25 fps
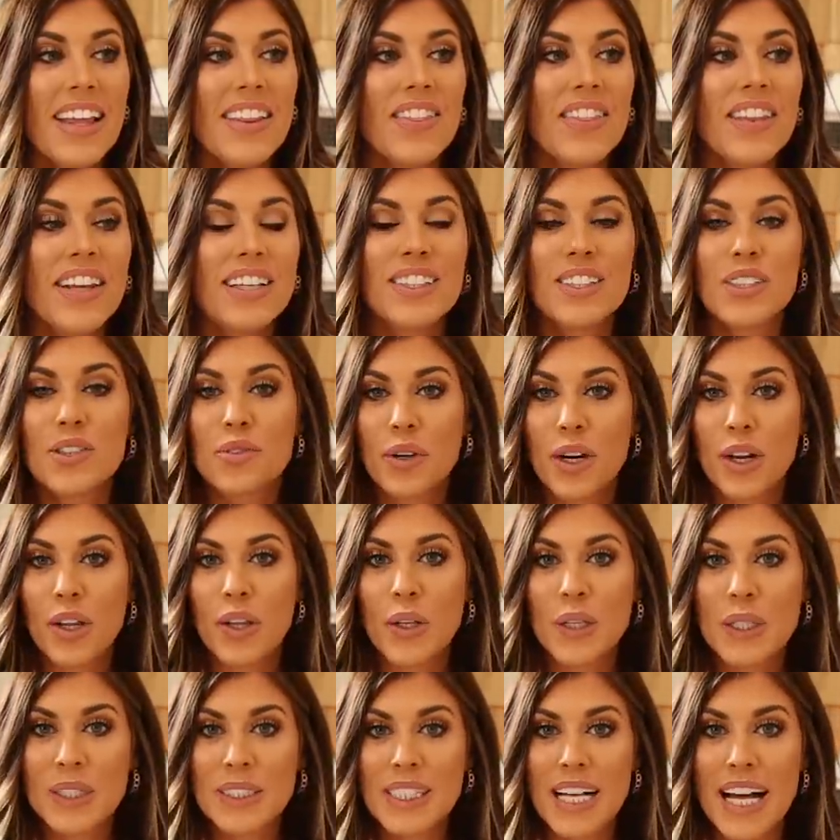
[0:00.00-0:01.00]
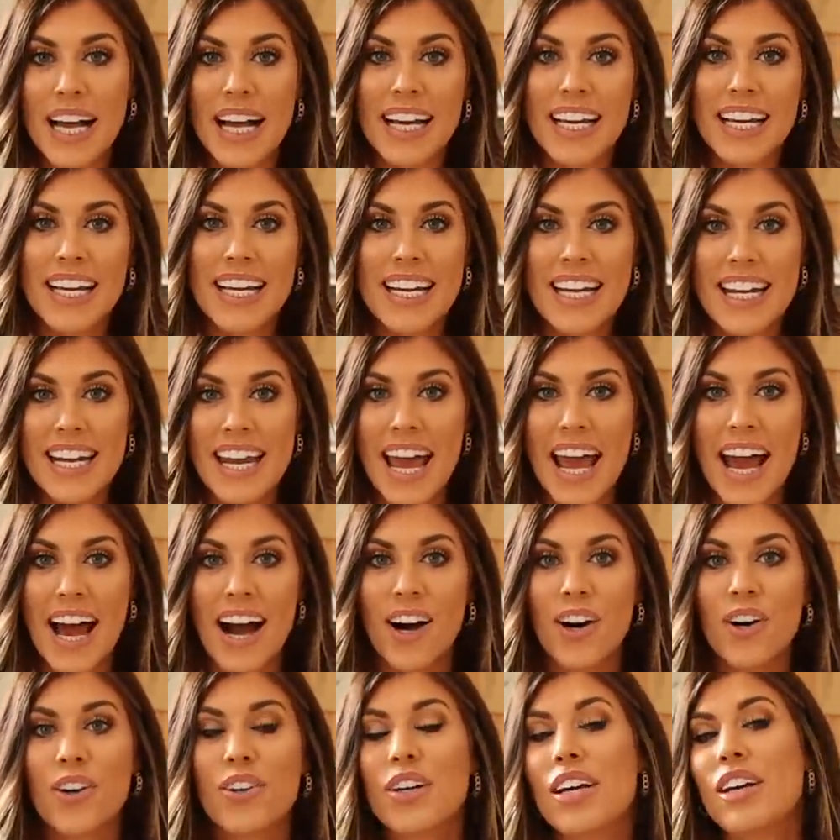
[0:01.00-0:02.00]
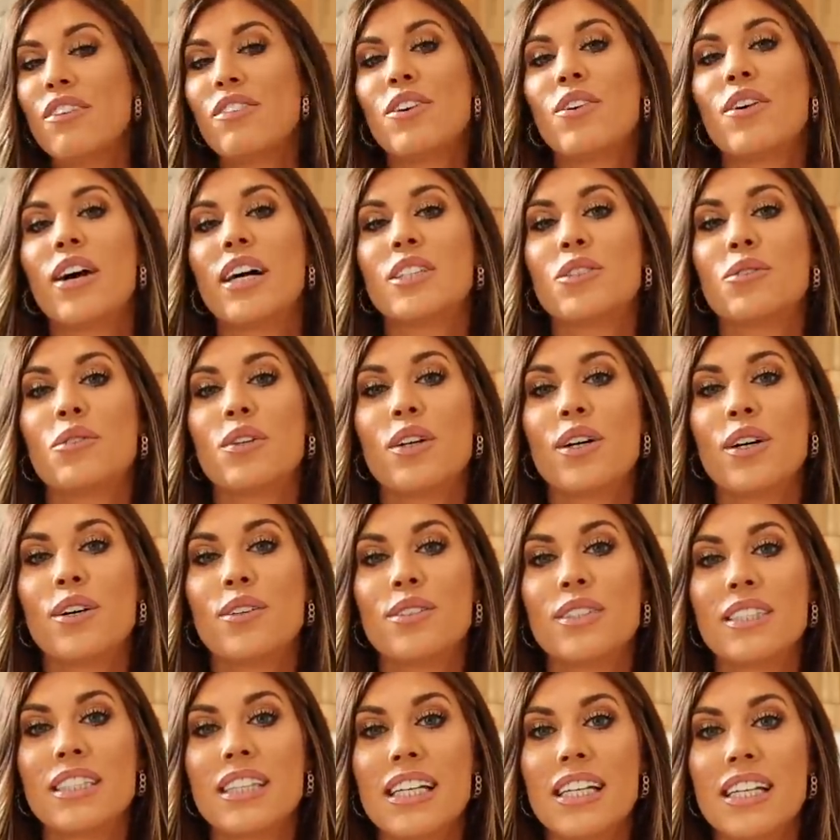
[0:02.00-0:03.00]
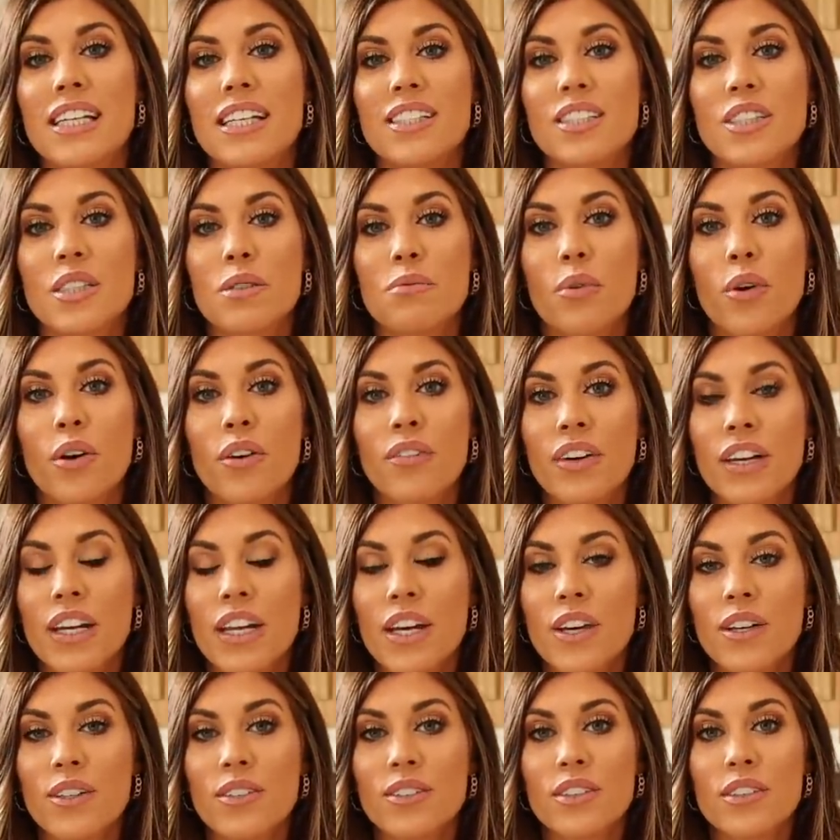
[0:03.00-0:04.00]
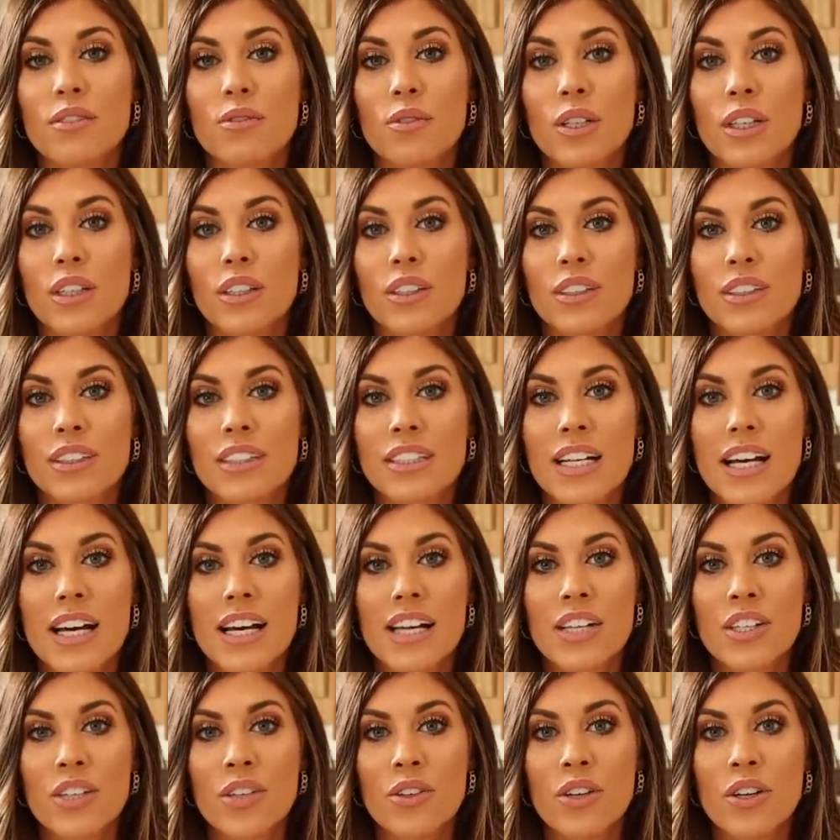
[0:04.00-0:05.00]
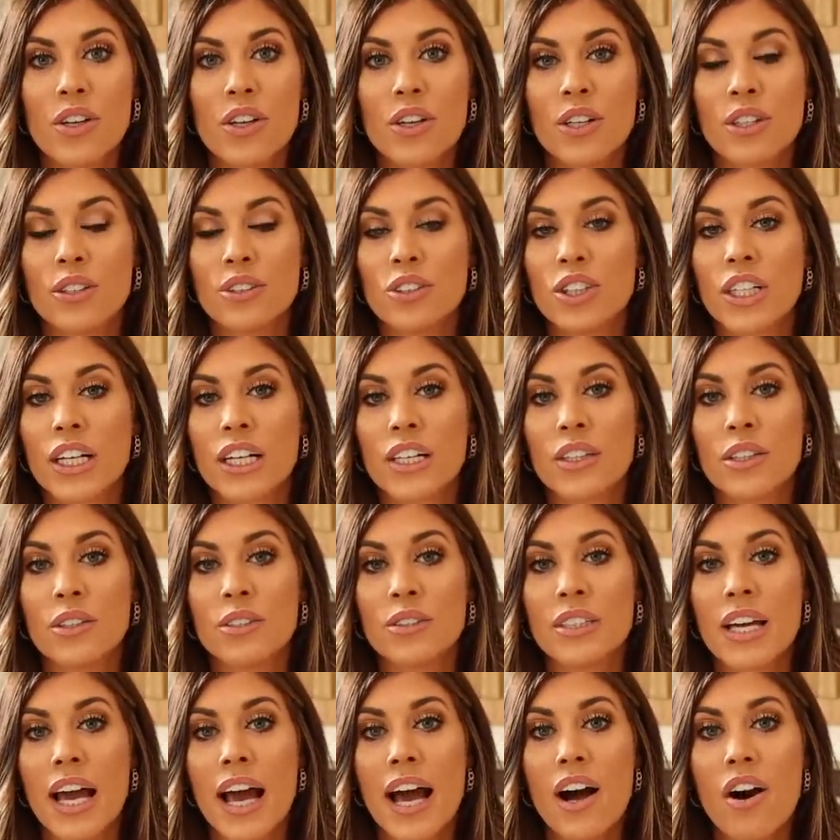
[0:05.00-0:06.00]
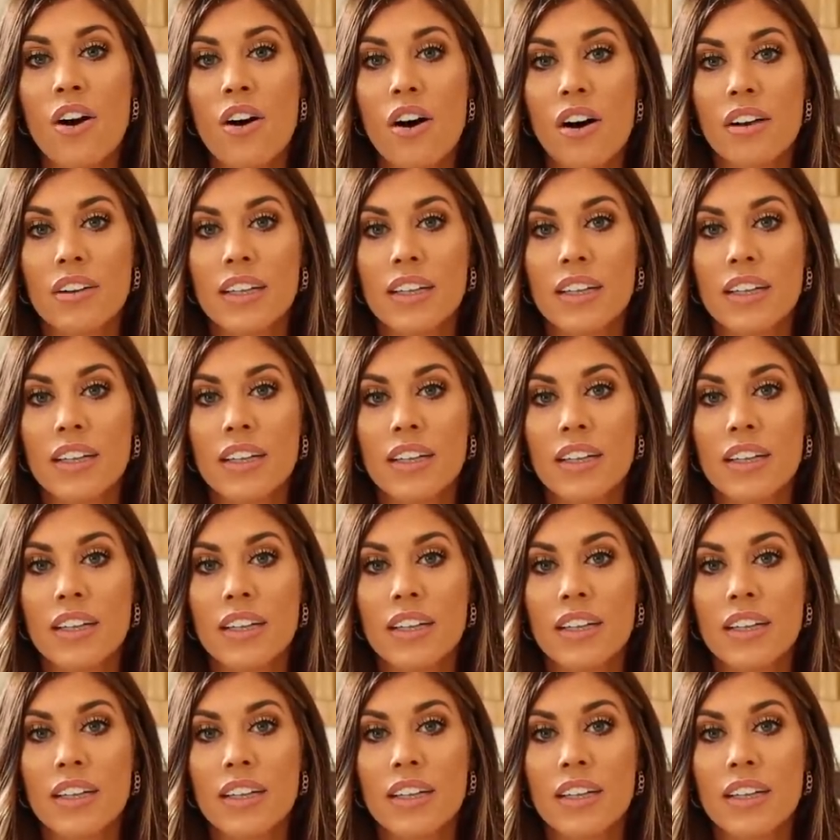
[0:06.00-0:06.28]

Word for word: This is what it looks like now. If you guys wanna go see some more videos of what it looks like, you can go check those out.